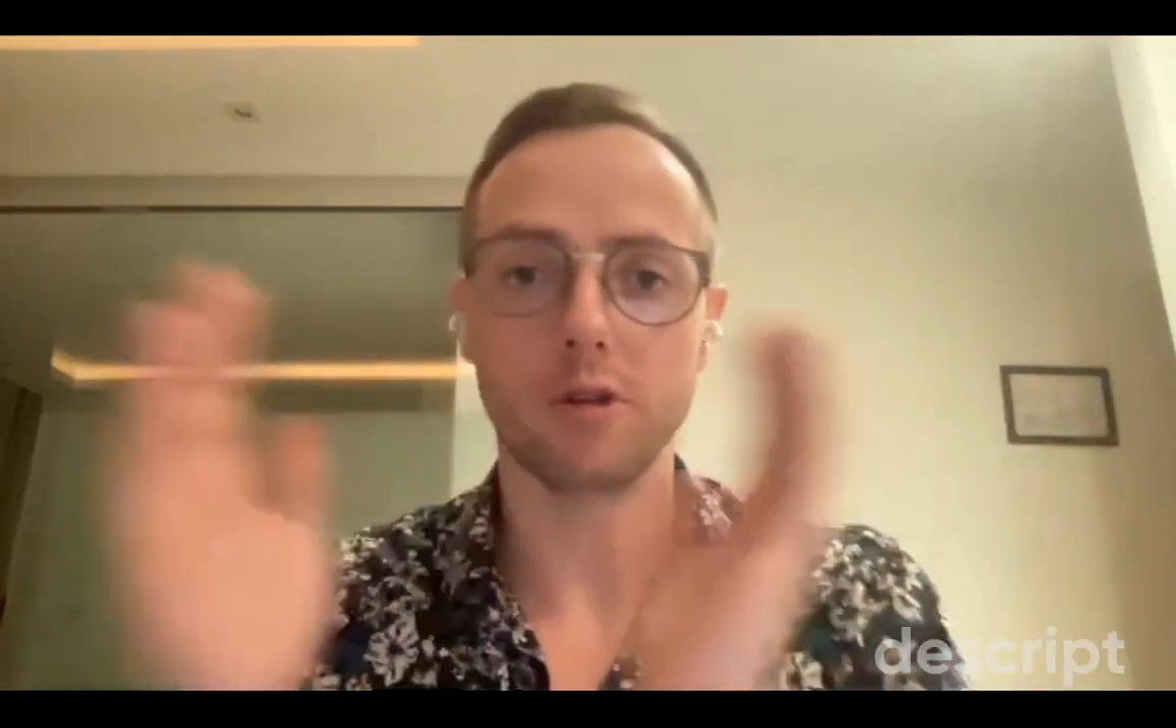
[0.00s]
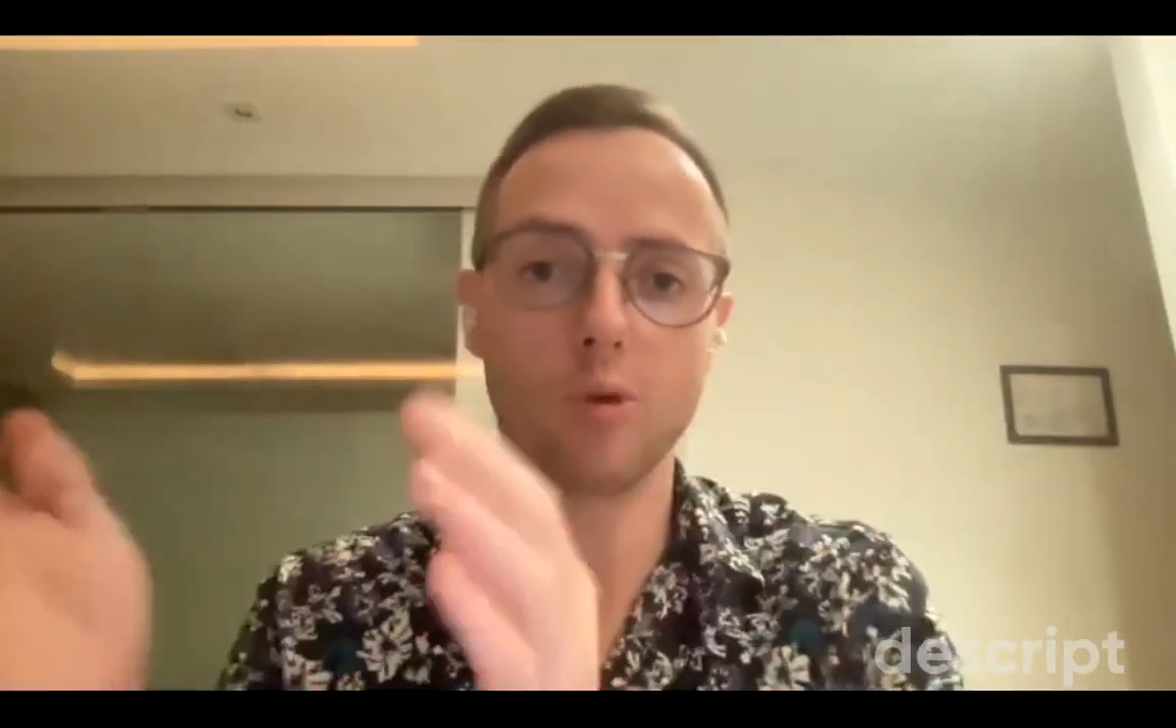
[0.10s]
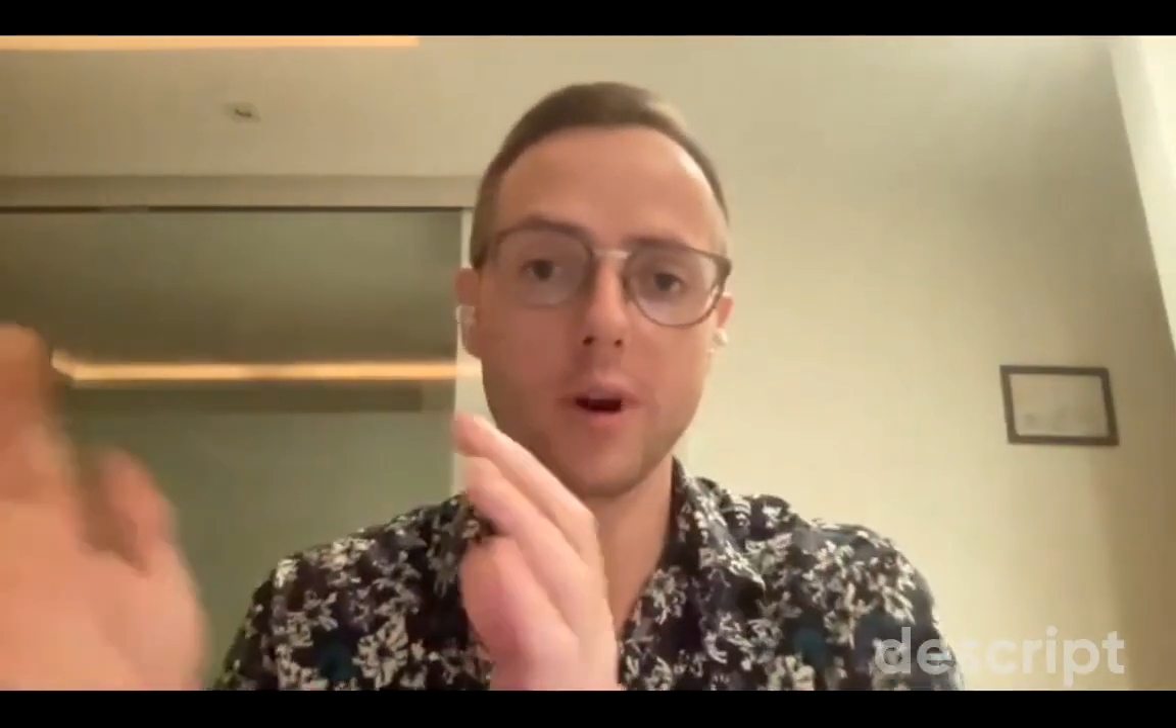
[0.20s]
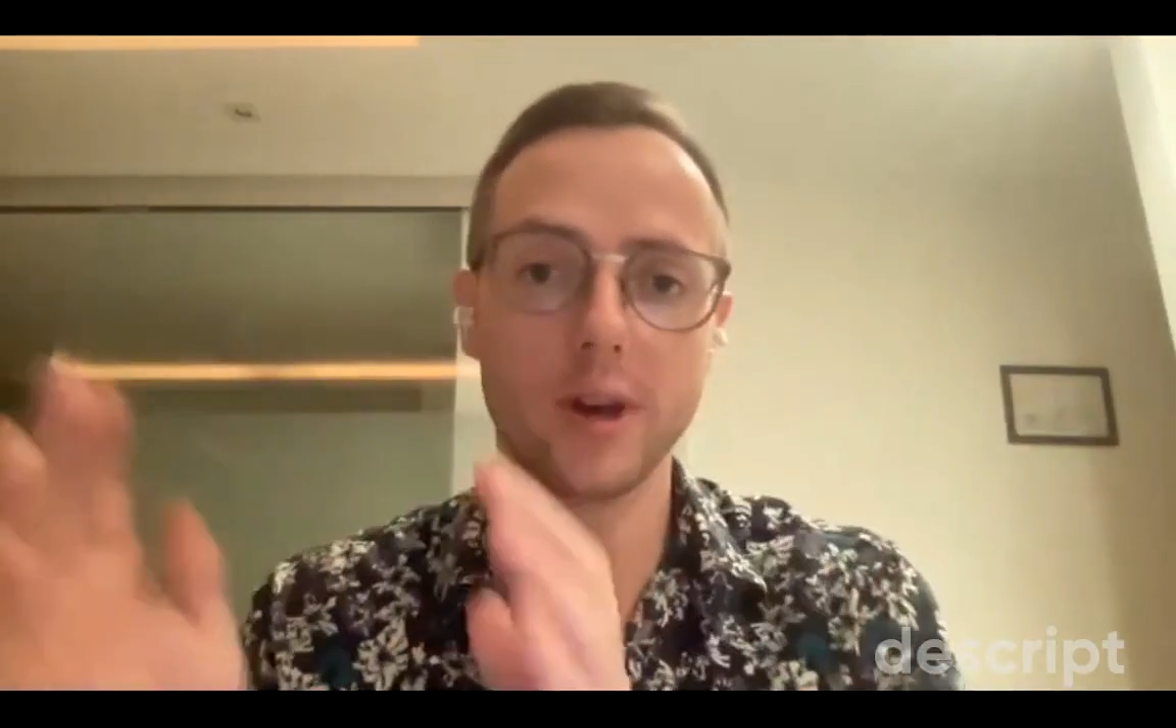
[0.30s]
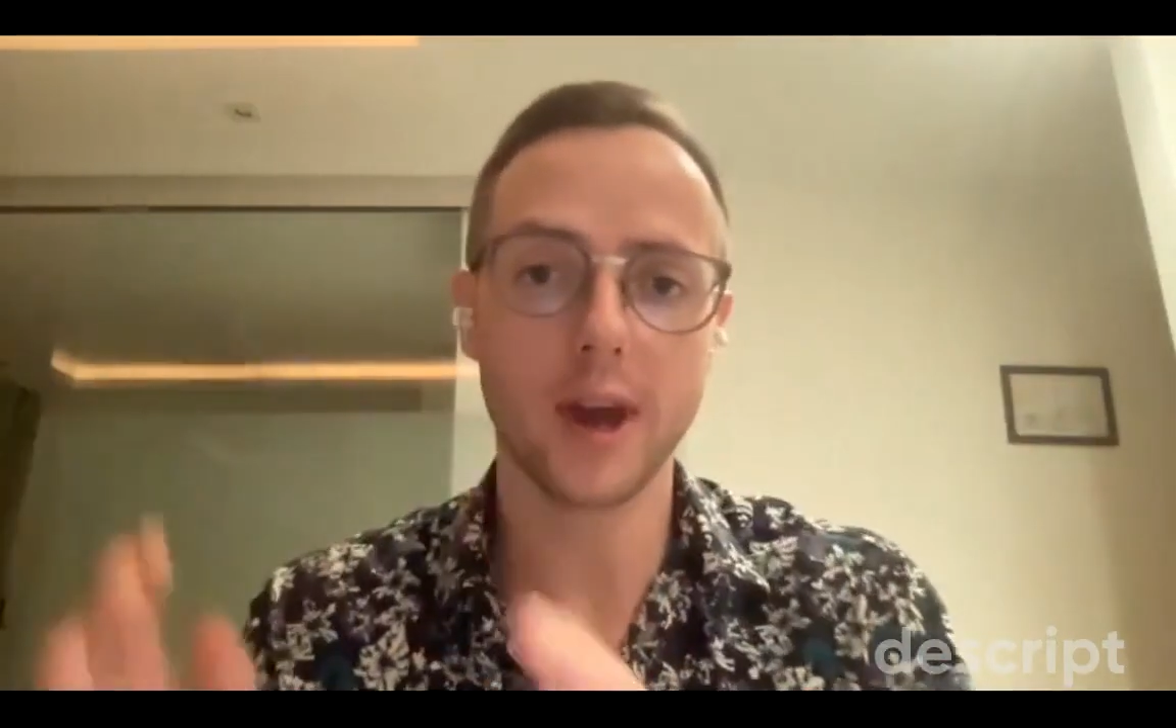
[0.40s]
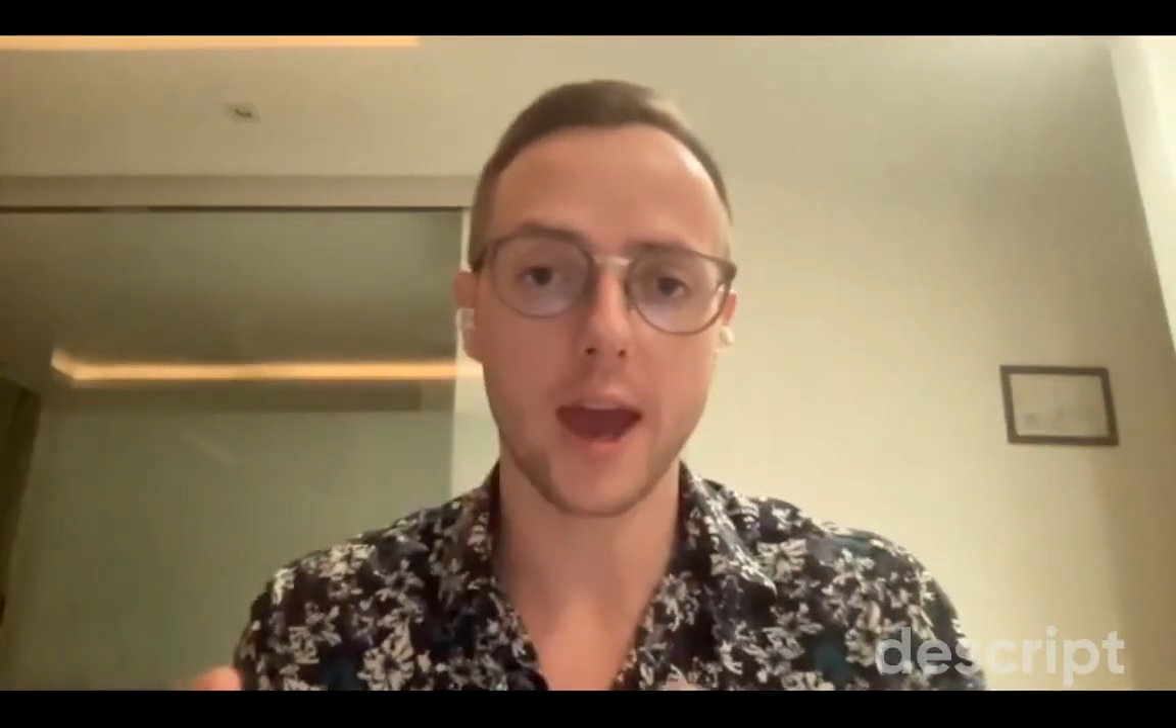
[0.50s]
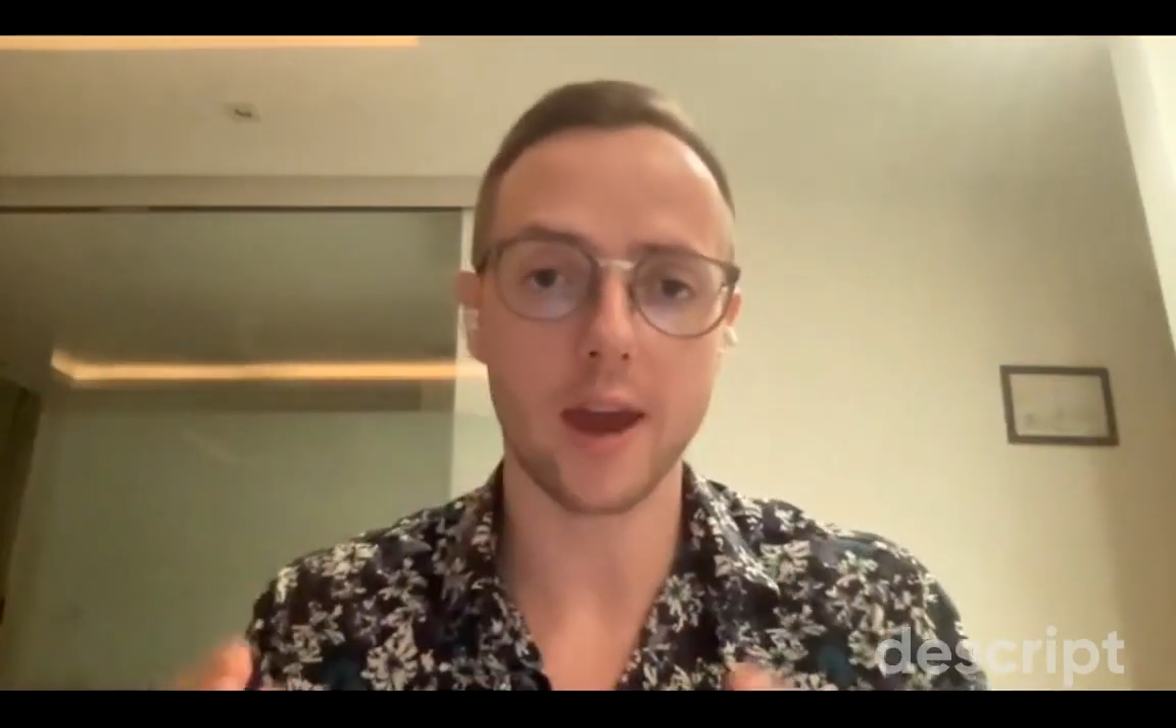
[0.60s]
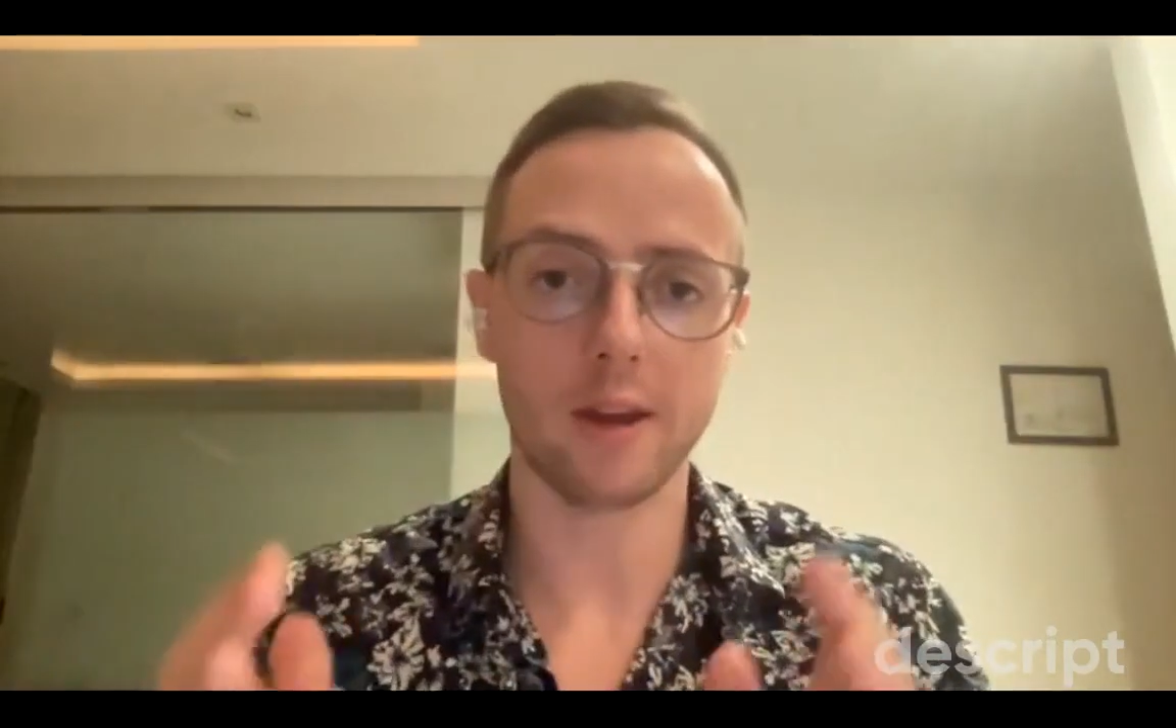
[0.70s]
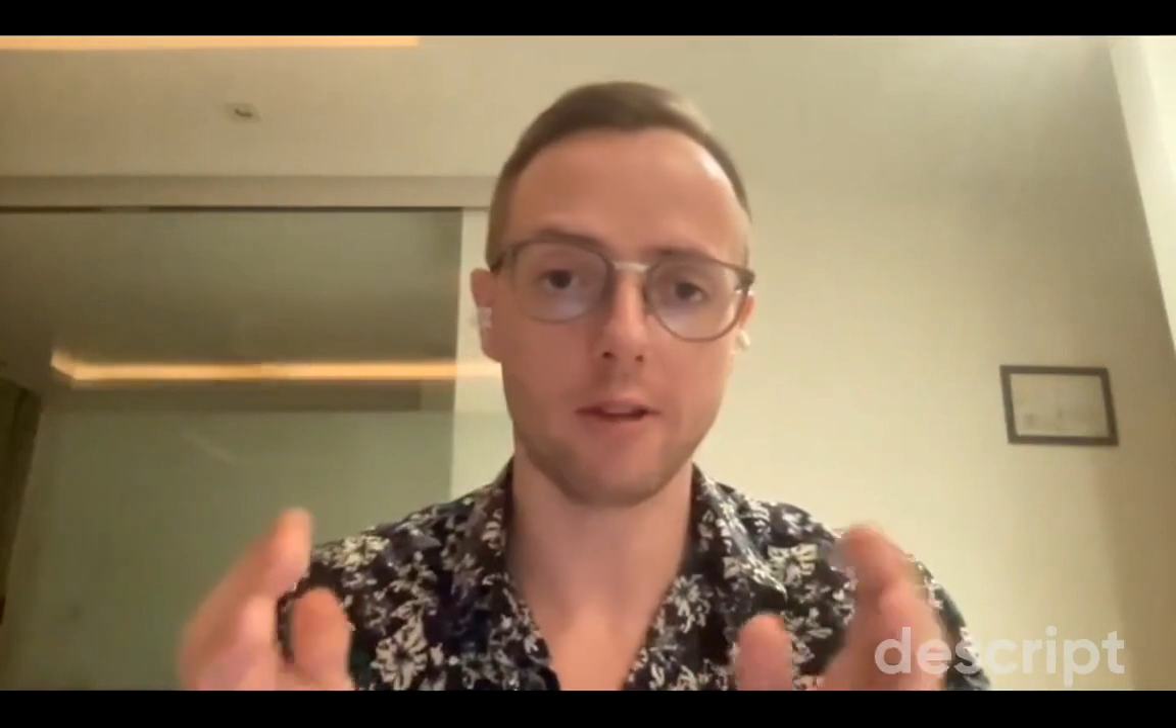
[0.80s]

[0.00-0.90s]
20K